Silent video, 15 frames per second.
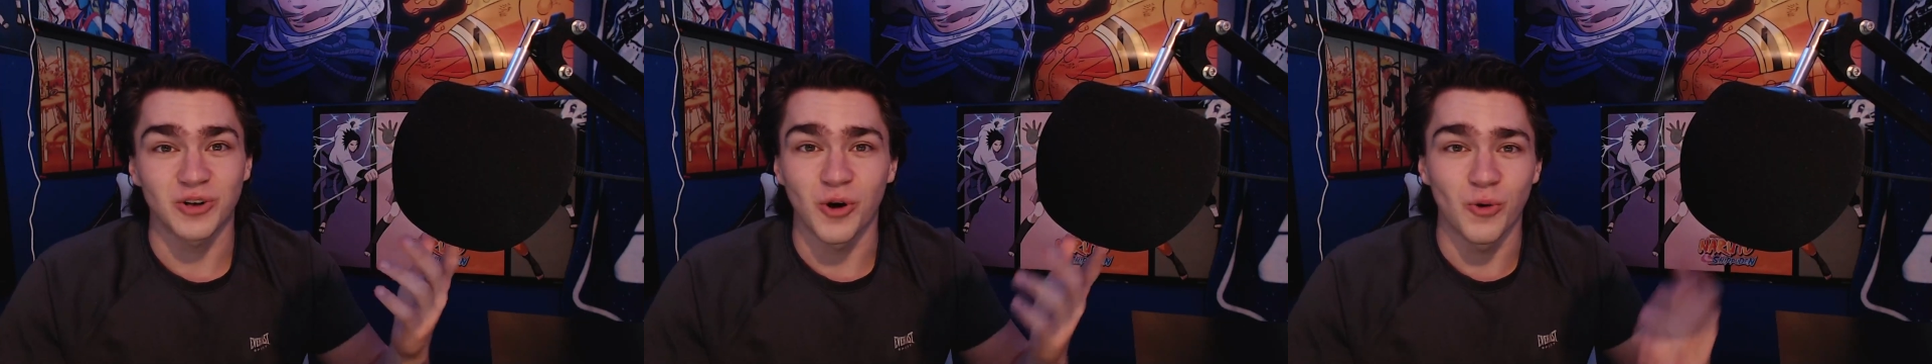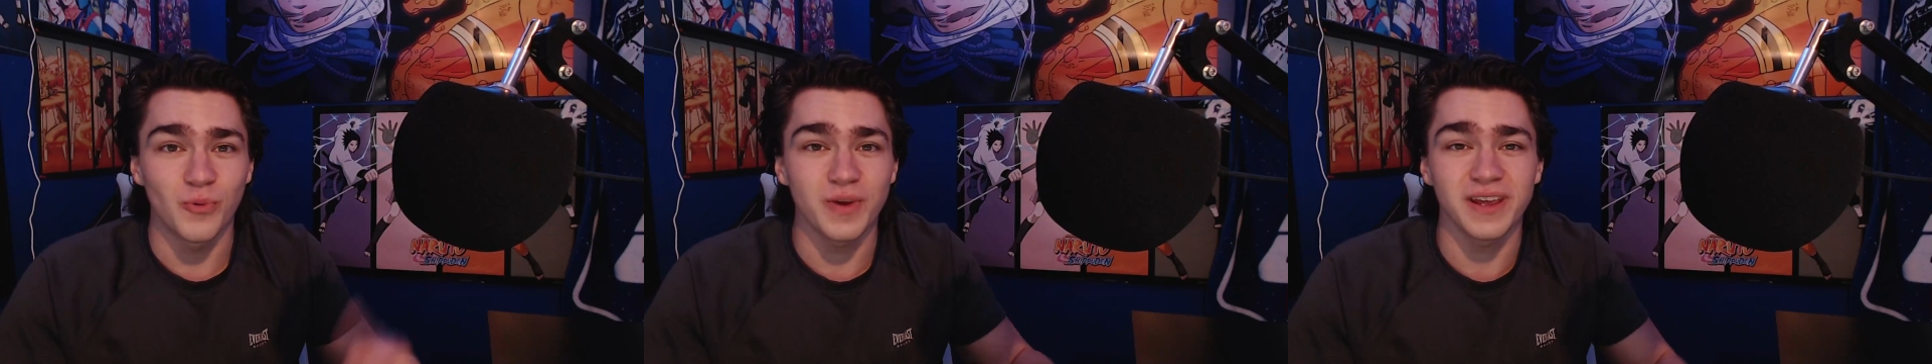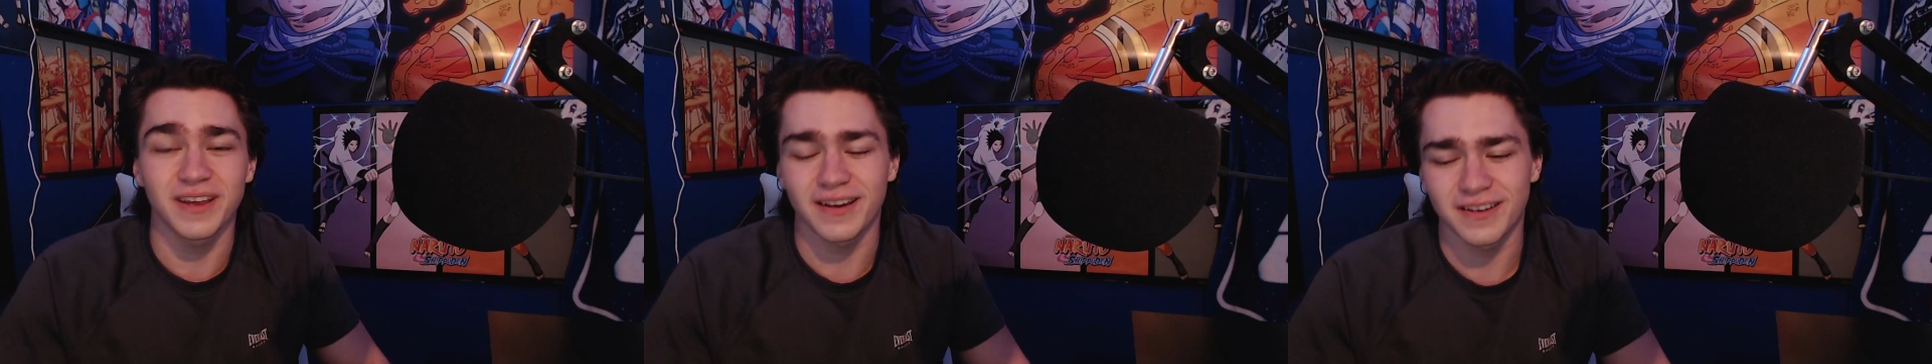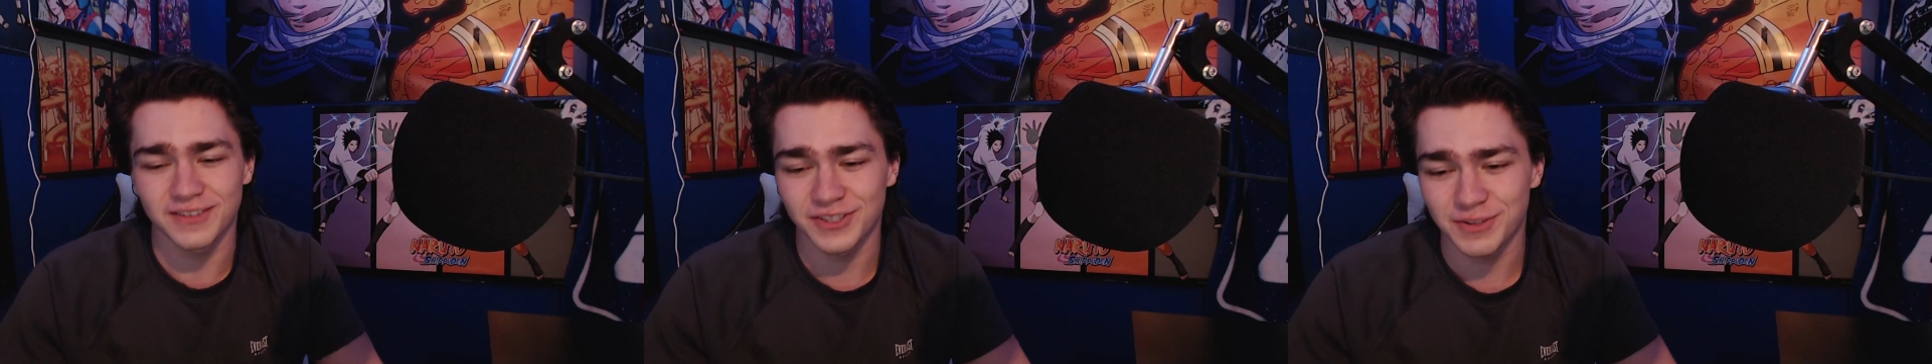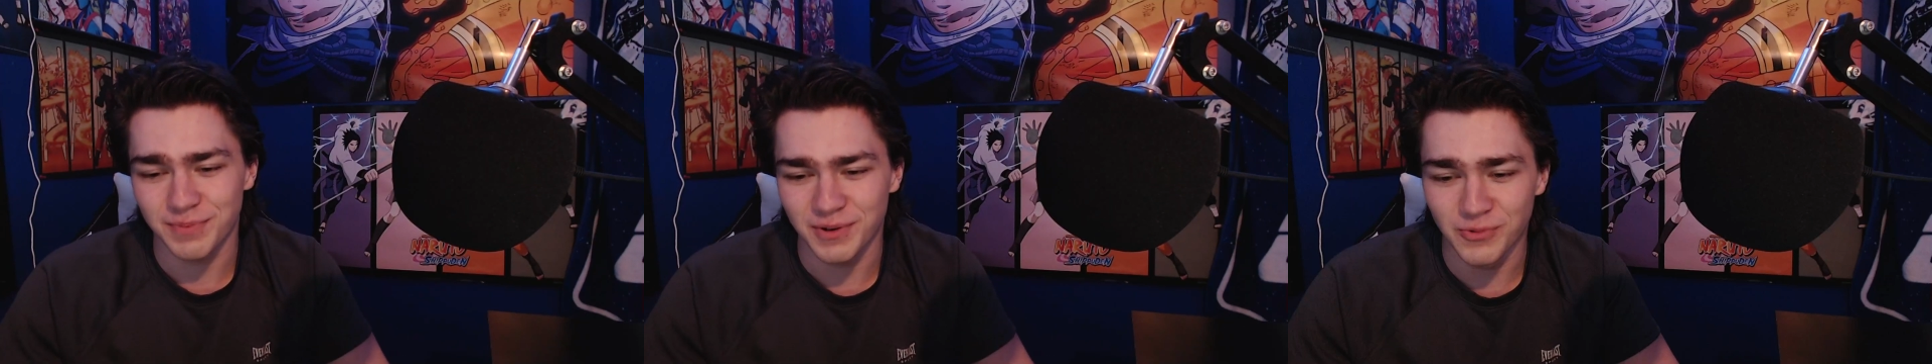week I've just
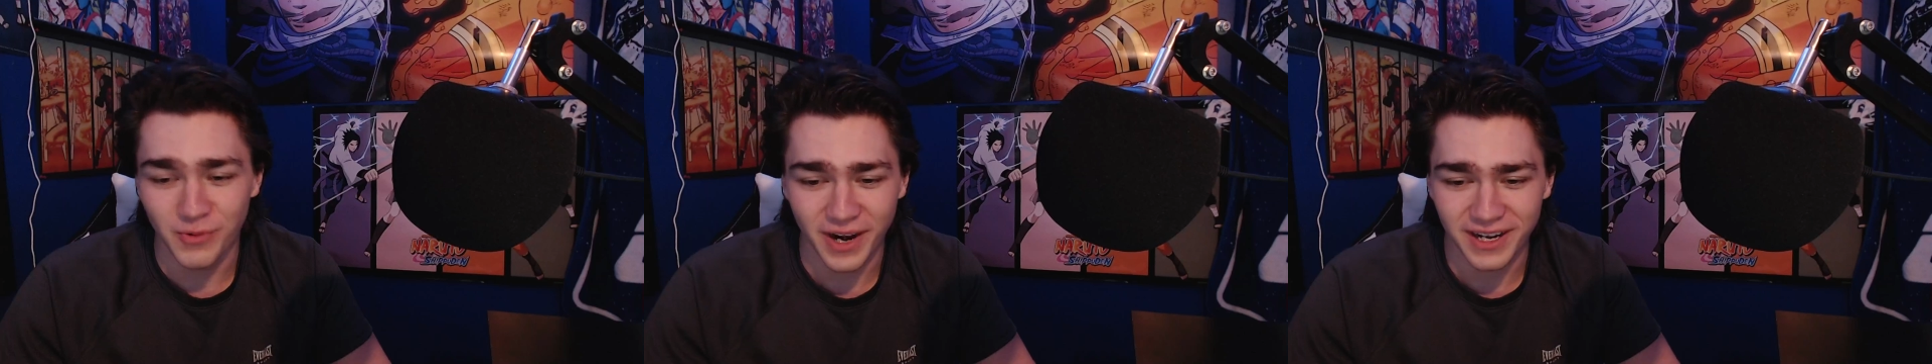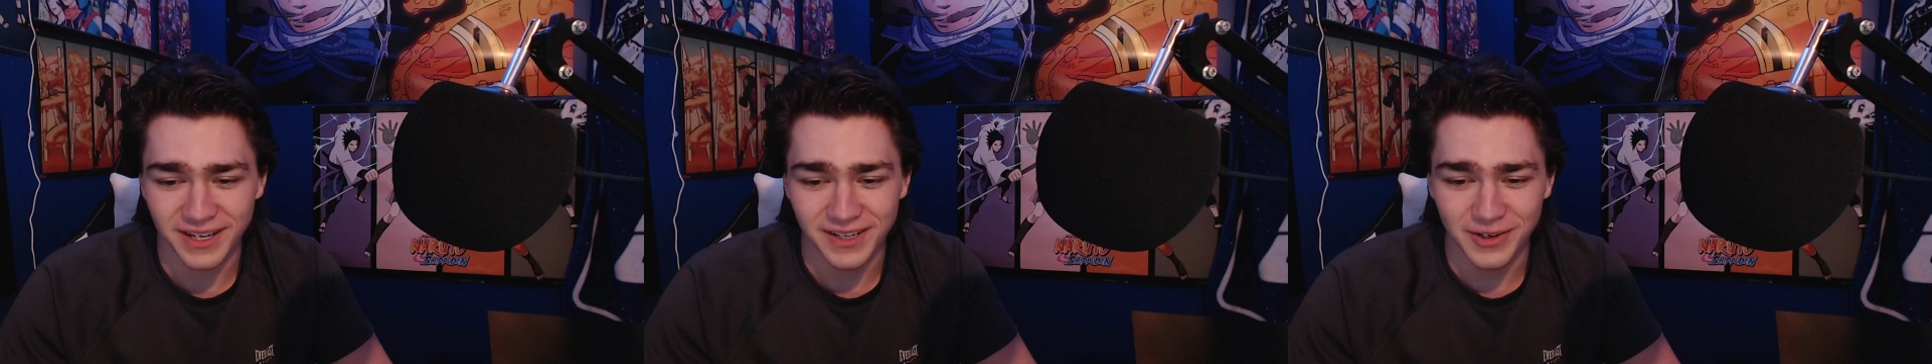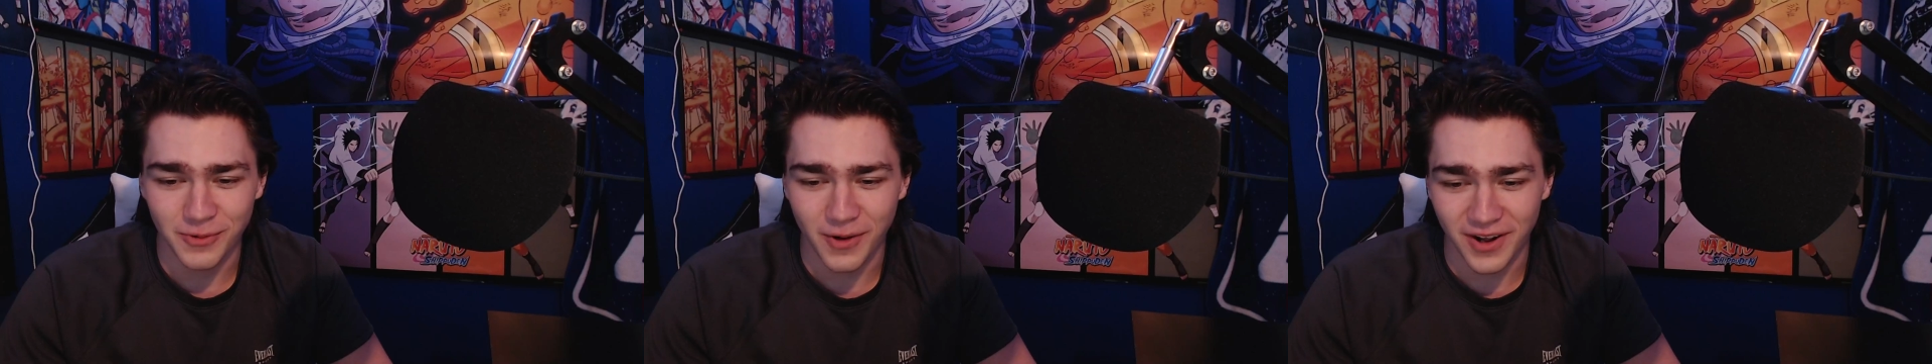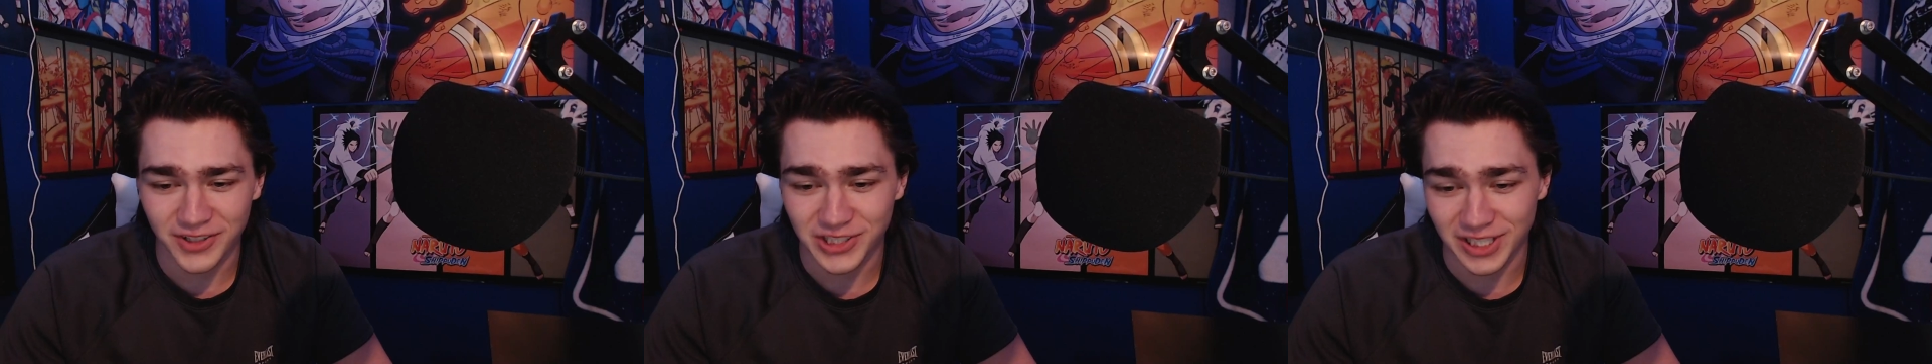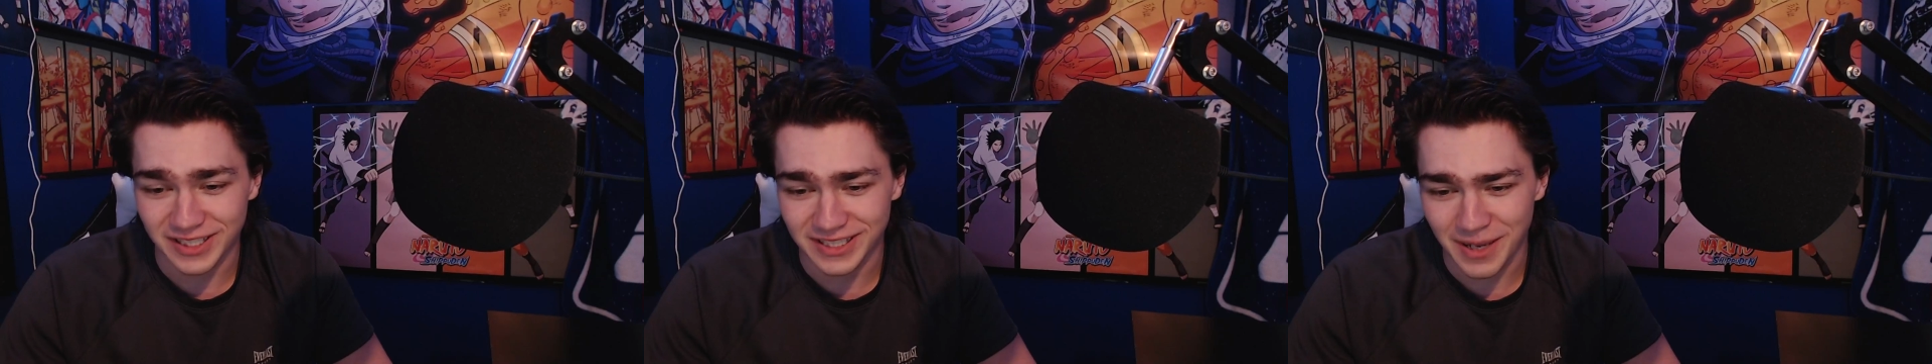been waiting to watch
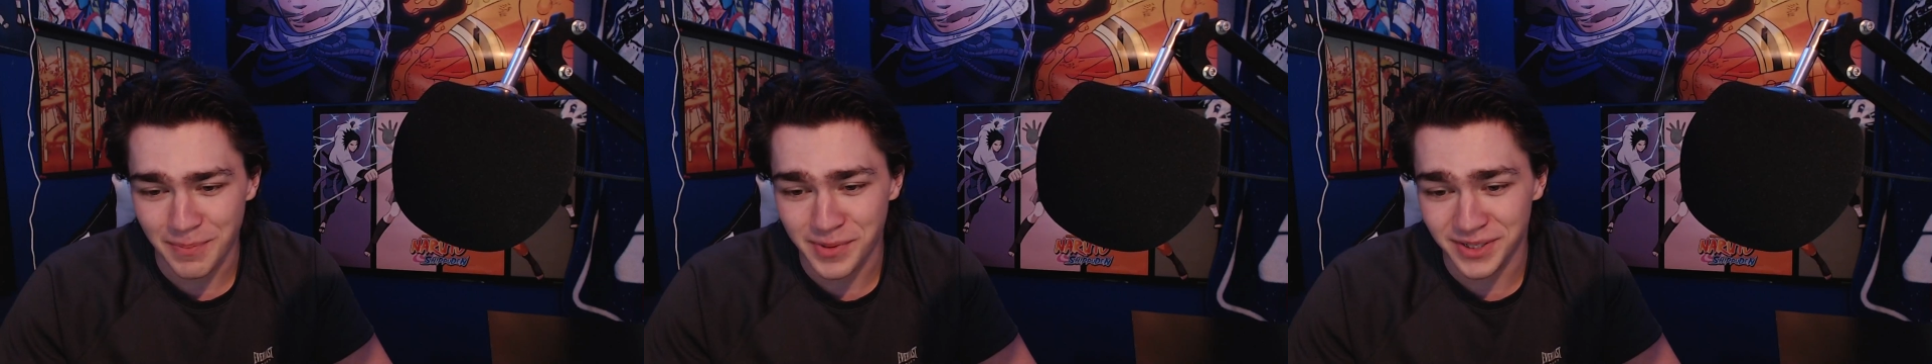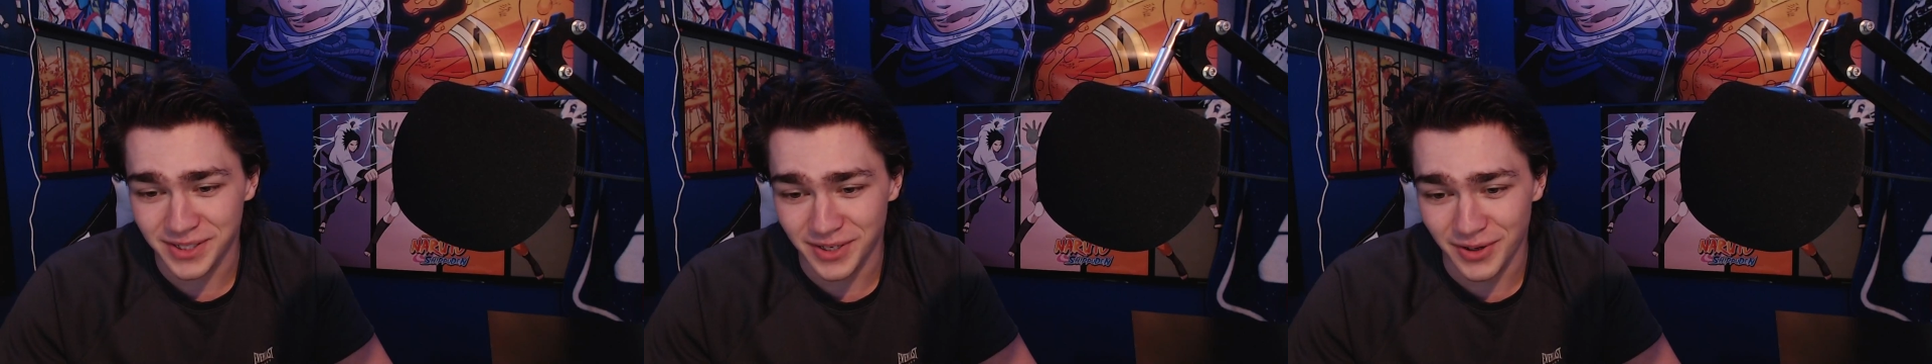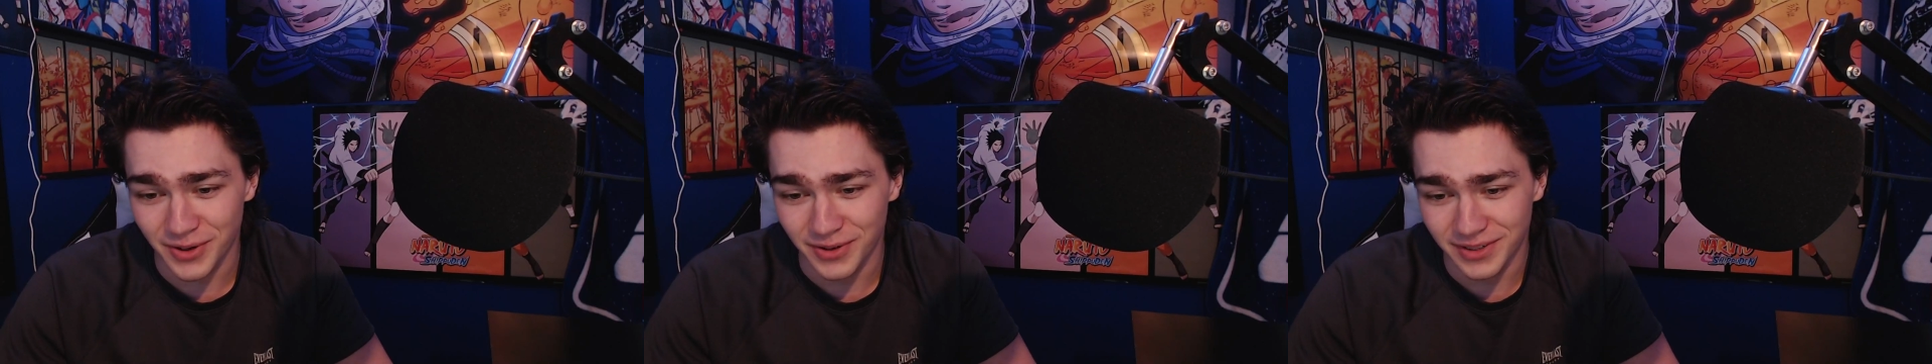this episode.